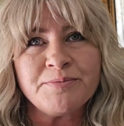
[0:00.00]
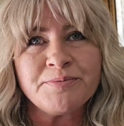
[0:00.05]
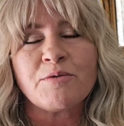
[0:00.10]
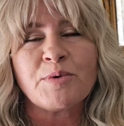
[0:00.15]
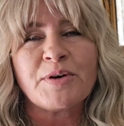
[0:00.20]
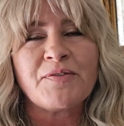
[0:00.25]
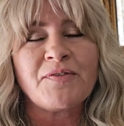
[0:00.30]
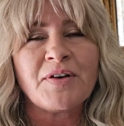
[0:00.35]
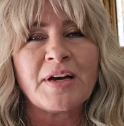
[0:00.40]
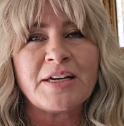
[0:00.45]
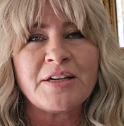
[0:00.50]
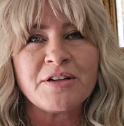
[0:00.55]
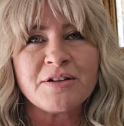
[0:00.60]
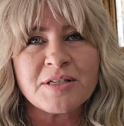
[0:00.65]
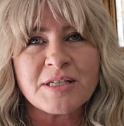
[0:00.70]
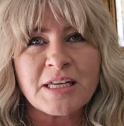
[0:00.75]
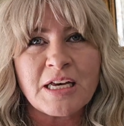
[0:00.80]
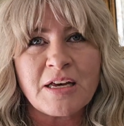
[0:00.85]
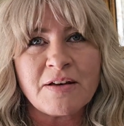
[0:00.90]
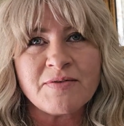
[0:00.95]
We find
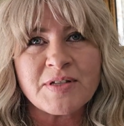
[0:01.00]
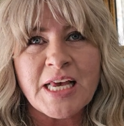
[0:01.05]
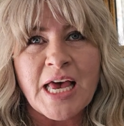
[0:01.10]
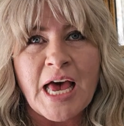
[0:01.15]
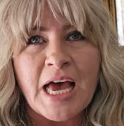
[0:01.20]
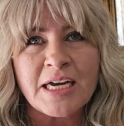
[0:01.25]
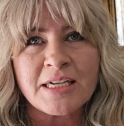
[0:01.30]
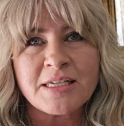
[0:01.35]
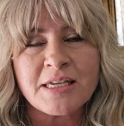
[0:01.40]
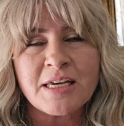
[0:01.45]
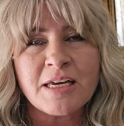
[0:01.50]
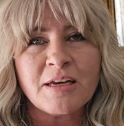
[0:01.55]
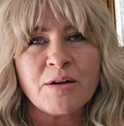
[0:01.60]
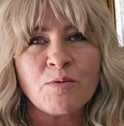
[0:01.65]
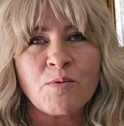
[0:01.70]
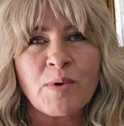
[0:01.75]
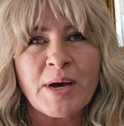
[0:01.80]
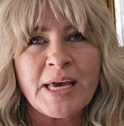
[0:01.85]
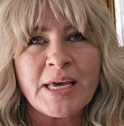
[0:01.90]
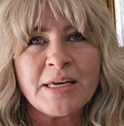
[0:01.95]
ourselves acting
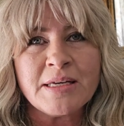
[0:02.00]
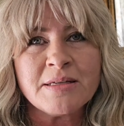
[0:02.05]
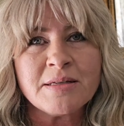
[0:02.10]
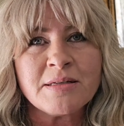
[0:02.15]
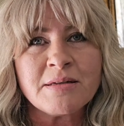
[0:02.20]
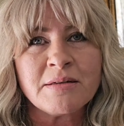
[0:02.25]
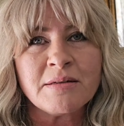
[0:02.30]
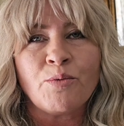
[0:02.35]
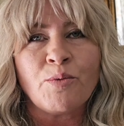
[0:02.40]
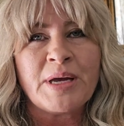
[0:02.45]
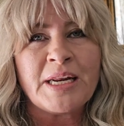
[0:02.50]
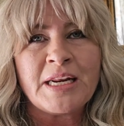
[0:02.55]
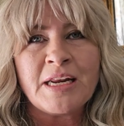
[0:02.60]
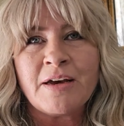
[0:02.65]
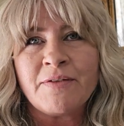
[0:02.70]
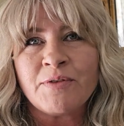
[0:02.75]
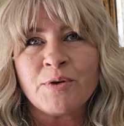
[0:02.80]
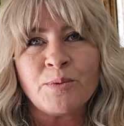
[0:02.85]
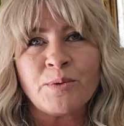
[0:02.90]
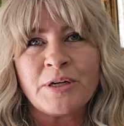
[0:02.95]
in ways we
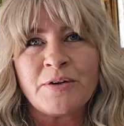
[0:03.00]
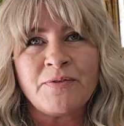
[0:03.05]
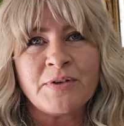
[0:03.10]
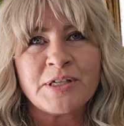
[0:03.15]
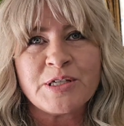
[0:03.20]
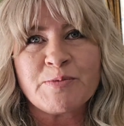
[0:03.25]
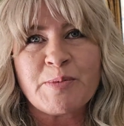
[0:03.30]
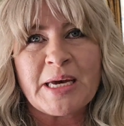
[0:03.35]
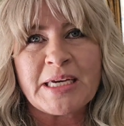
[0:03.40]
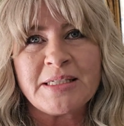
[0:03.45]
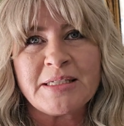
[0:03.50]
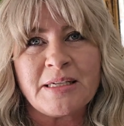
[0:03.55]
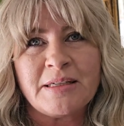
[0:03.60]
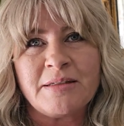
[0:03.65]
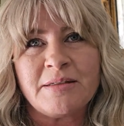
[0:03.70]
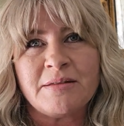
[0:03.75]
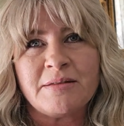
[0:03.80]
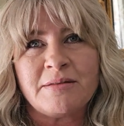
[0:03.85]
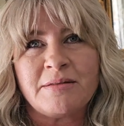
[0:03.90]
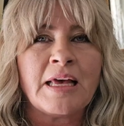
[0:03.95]
never would have expected.